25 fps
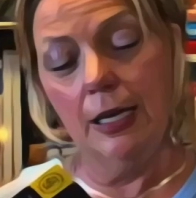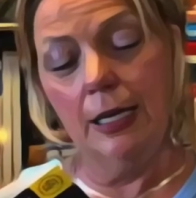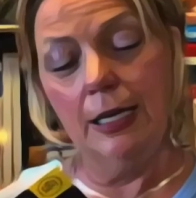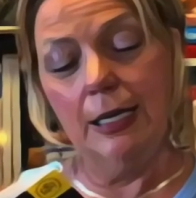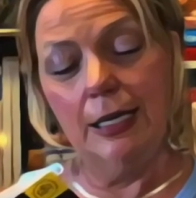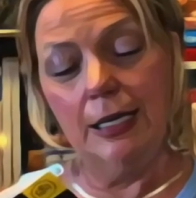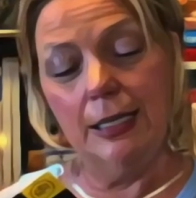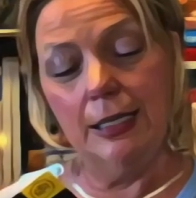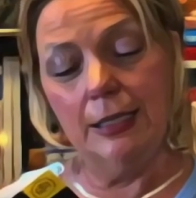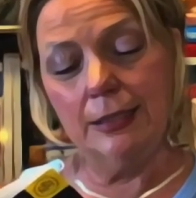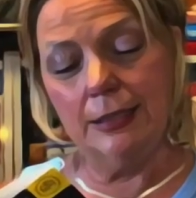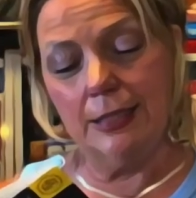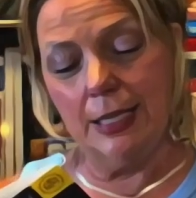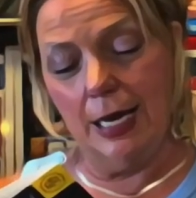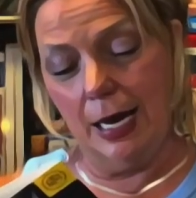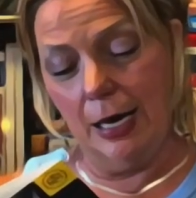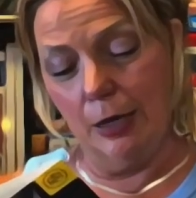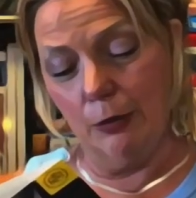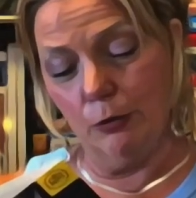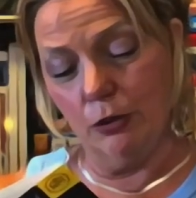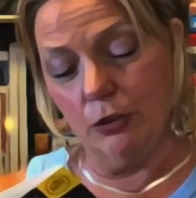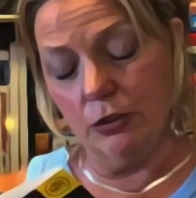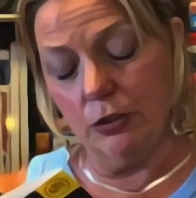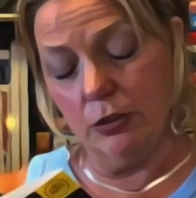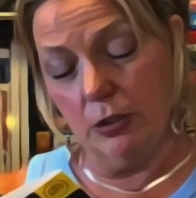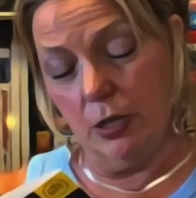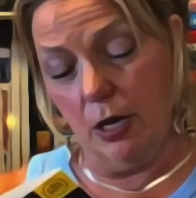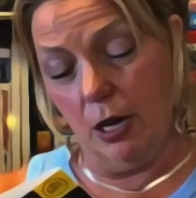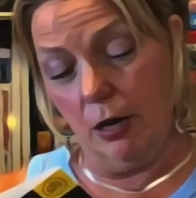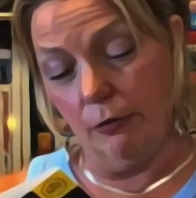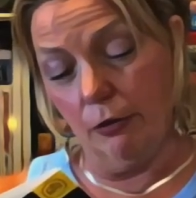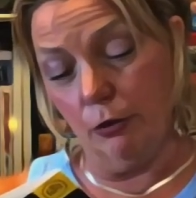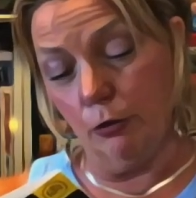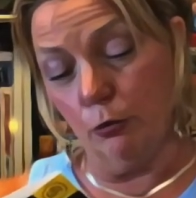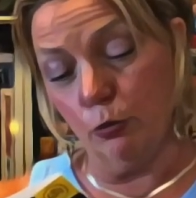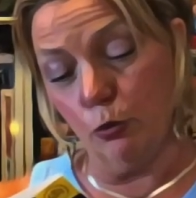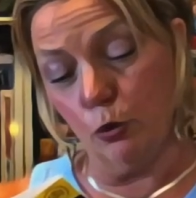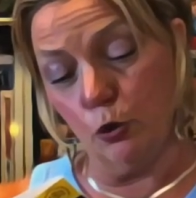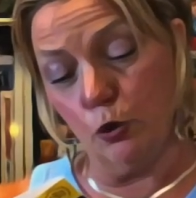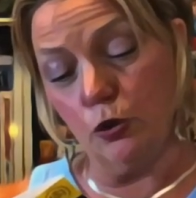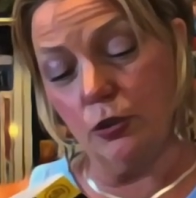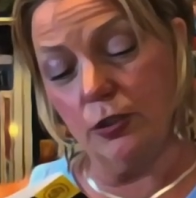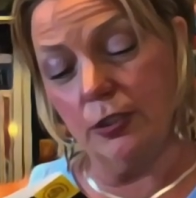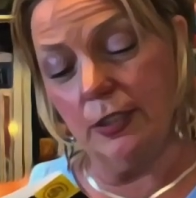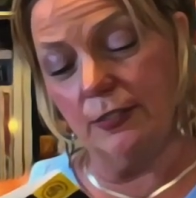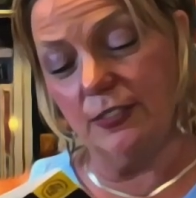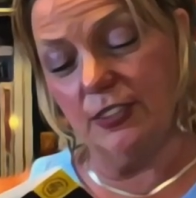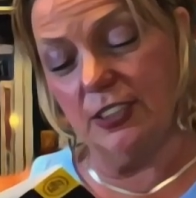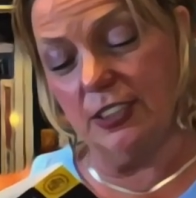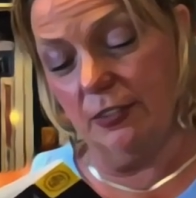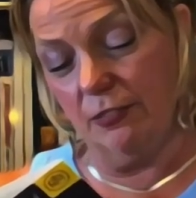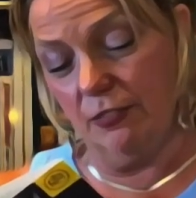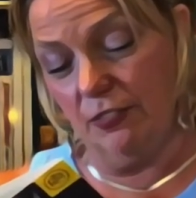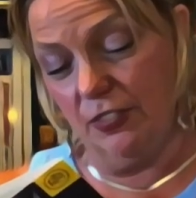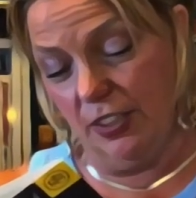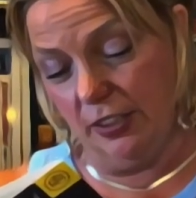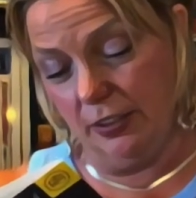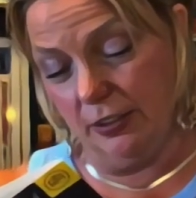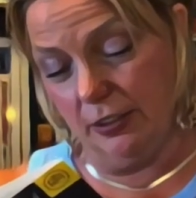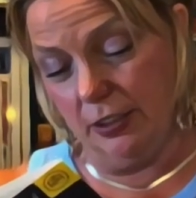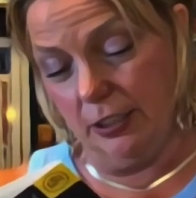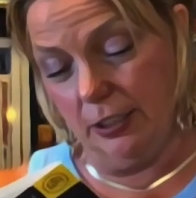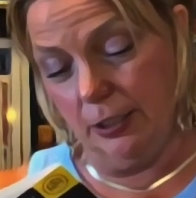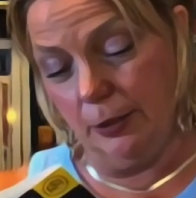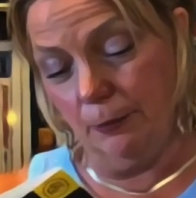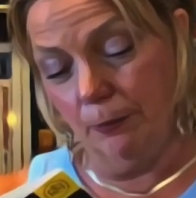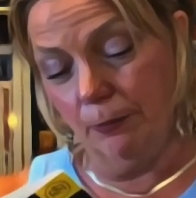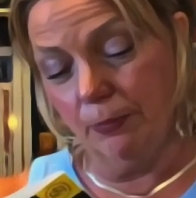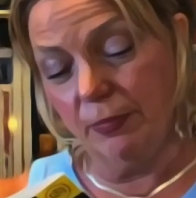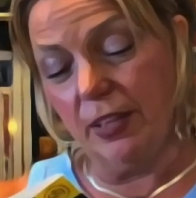In Towles's novel, Rules of Civility,